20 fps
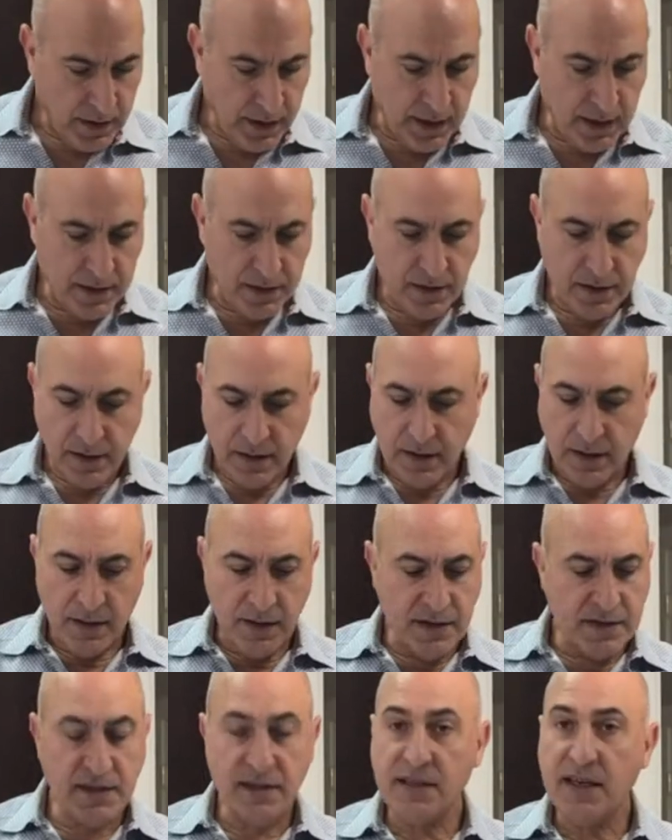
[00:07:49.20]
And
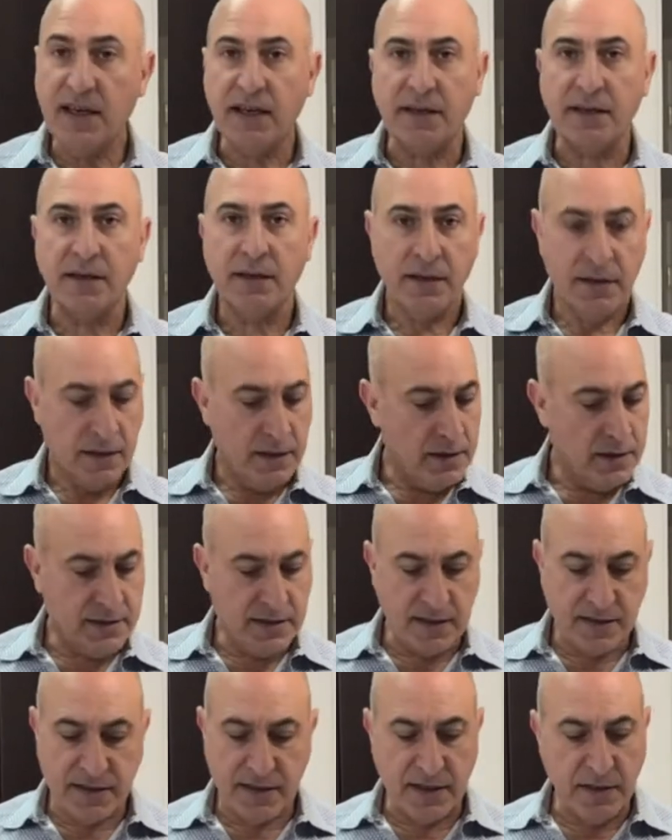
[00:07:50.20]
this is it.
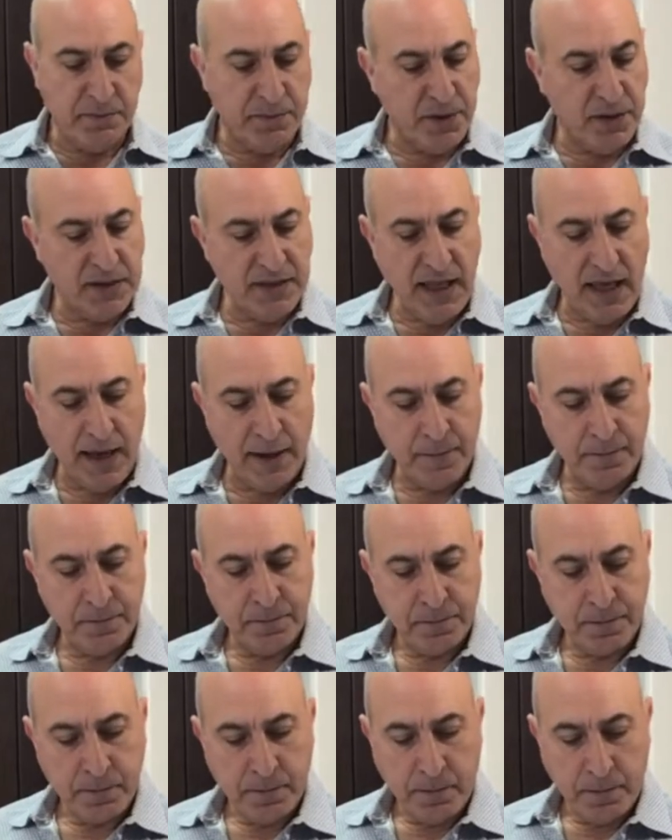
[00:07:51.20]
It's as simple as that.
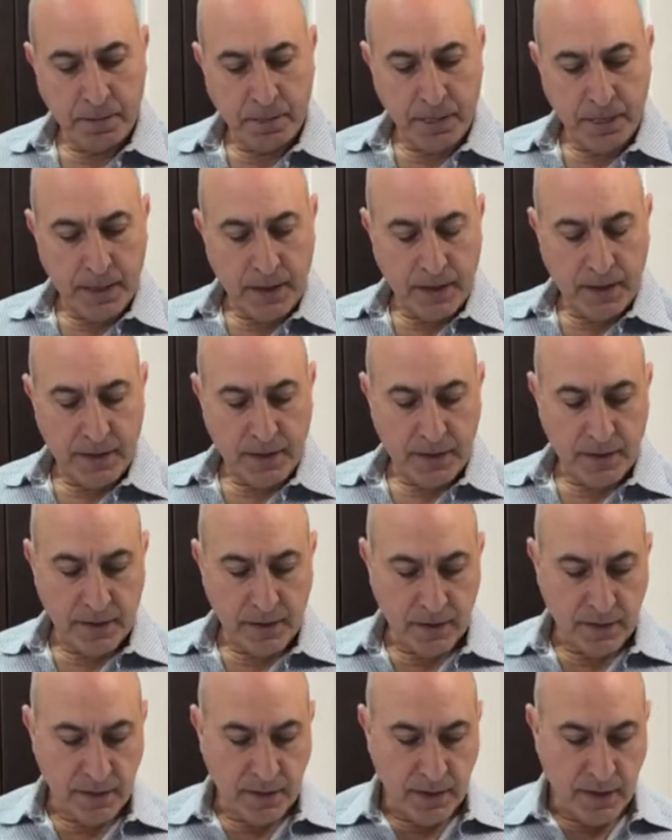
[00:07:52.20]

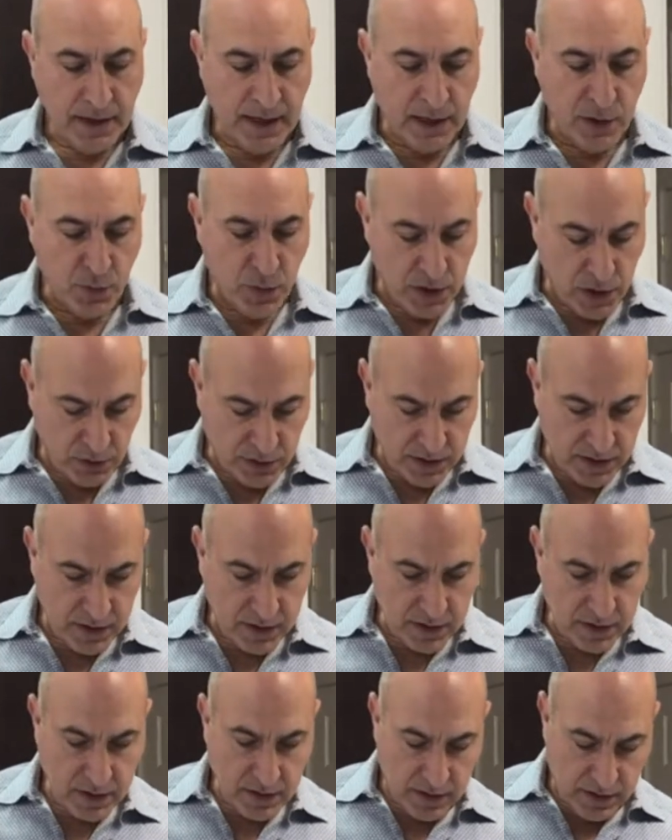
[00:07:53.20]
And we're going
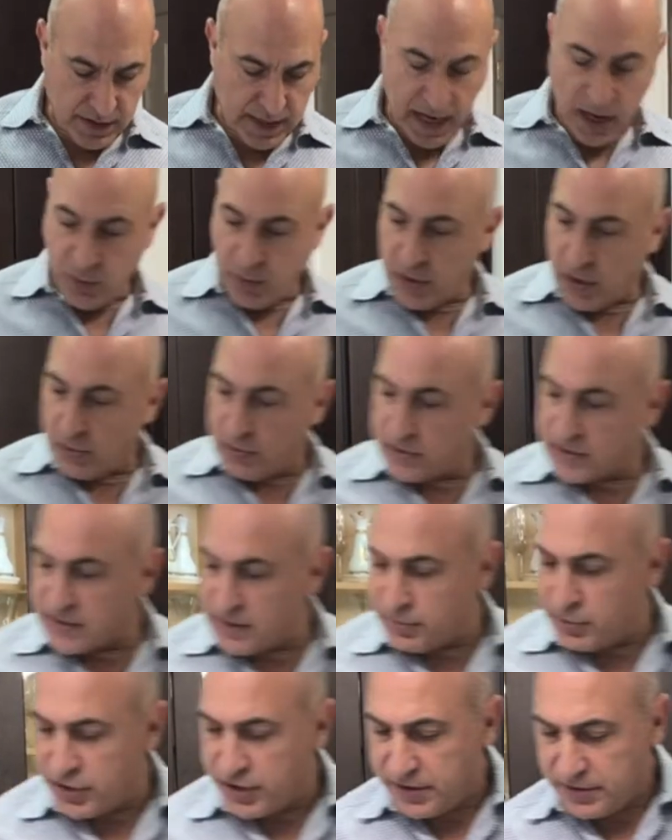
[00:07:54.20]
to
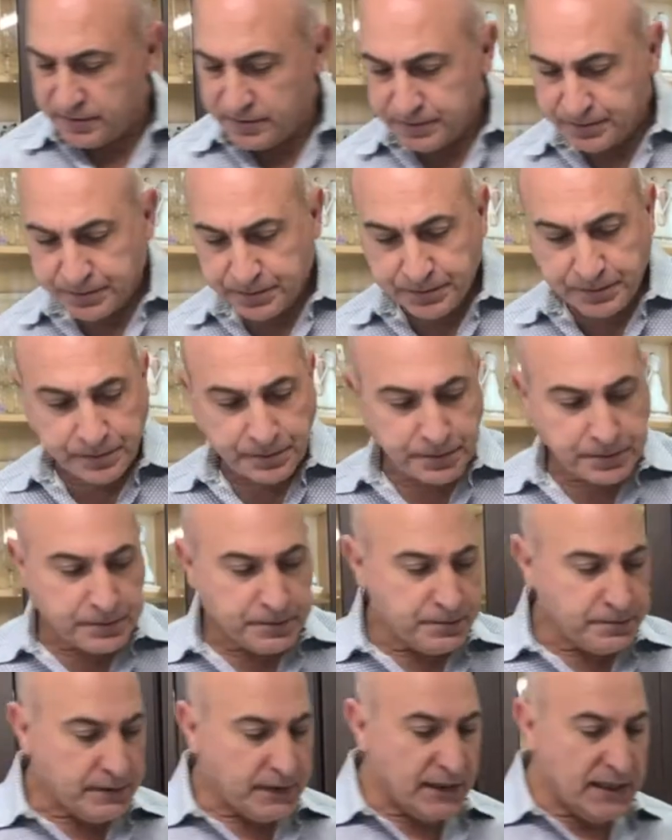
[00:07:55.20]
simmer it
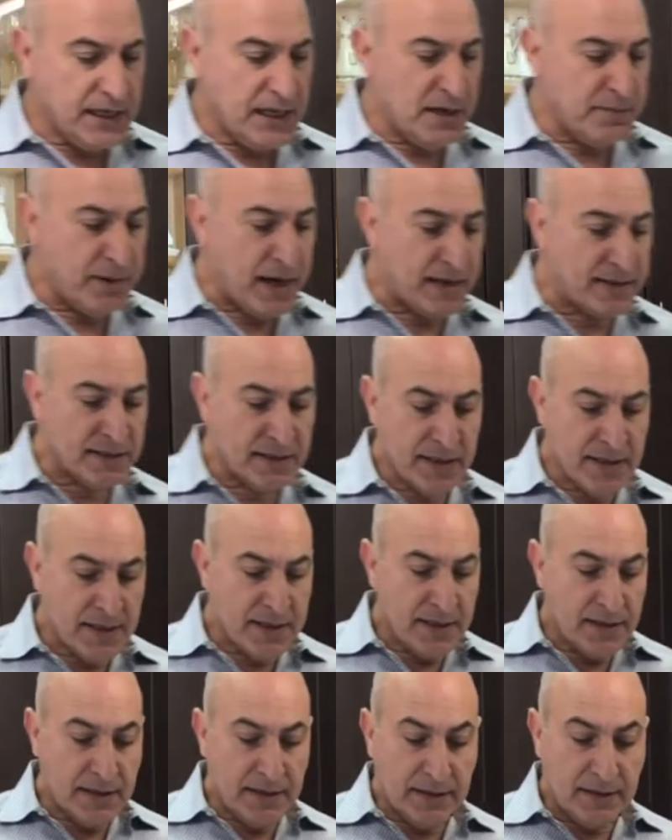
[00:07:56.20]
in about
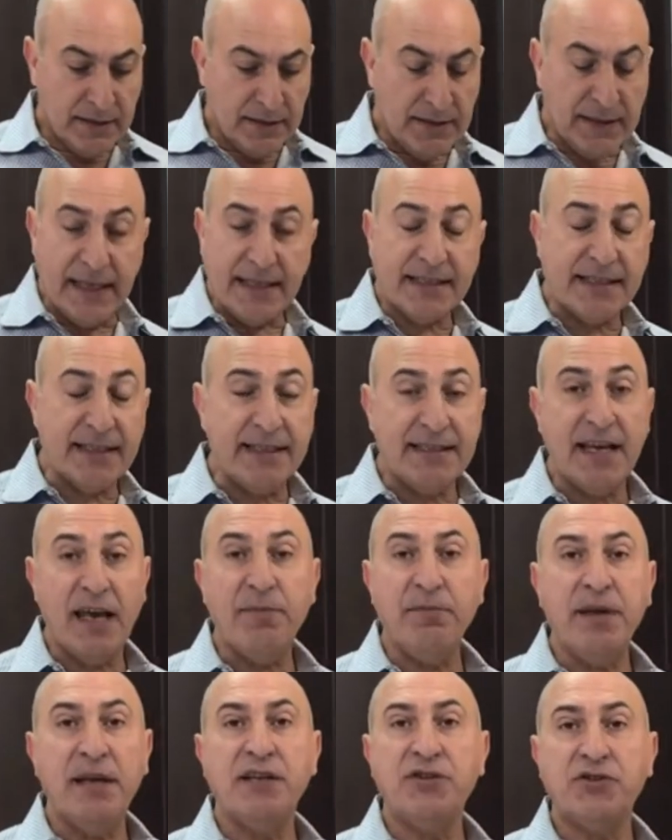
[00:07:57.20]
less than
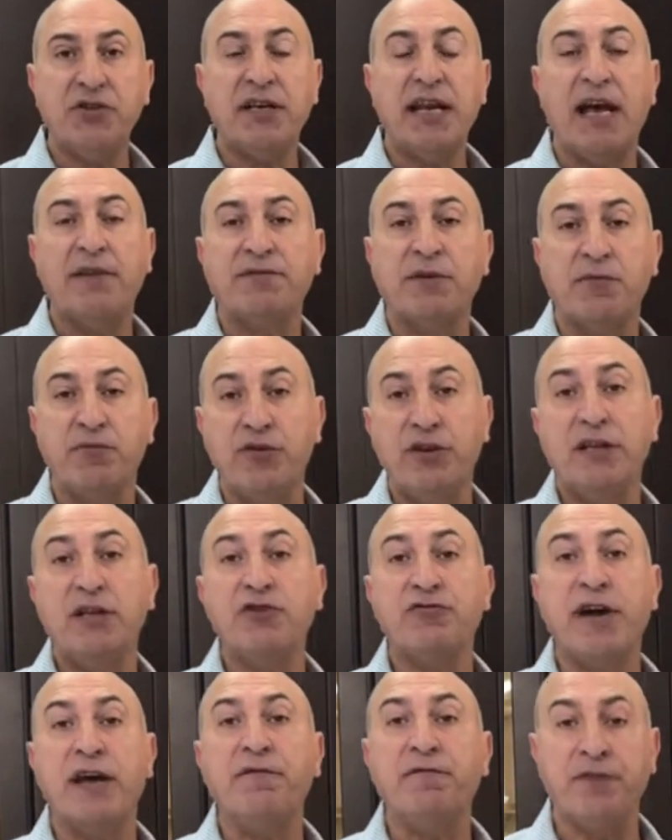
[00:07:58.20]
10 minutes. You can have some really
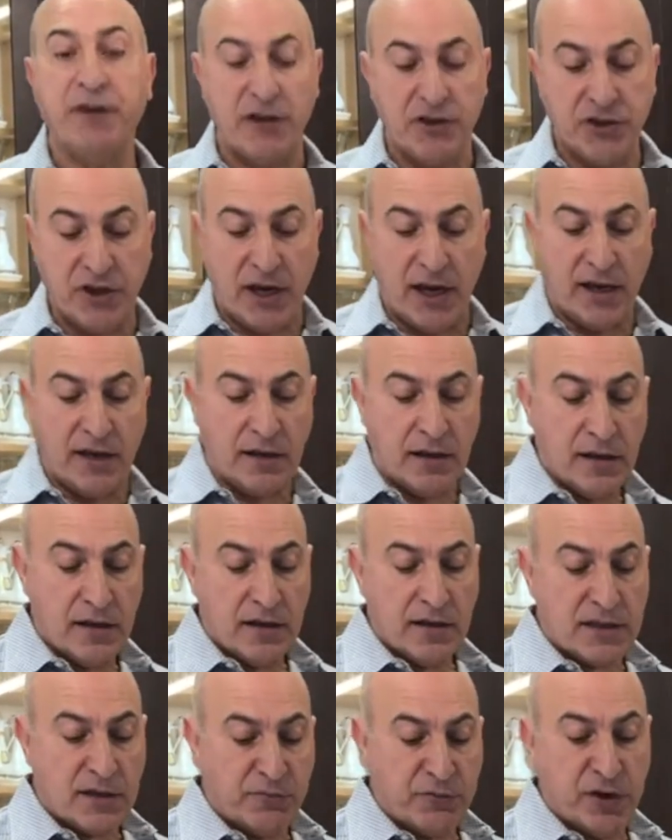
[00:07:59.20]
great fish and
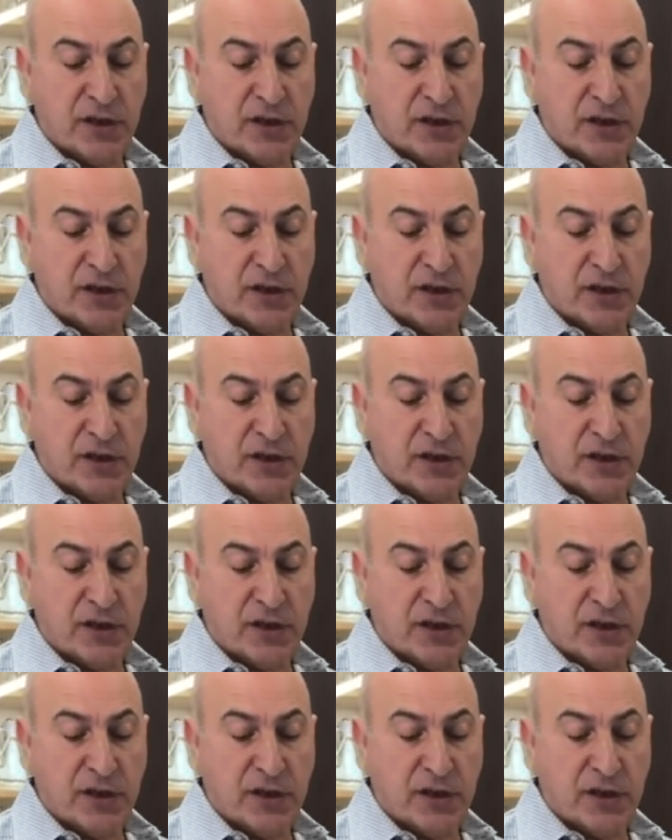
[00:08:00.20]
some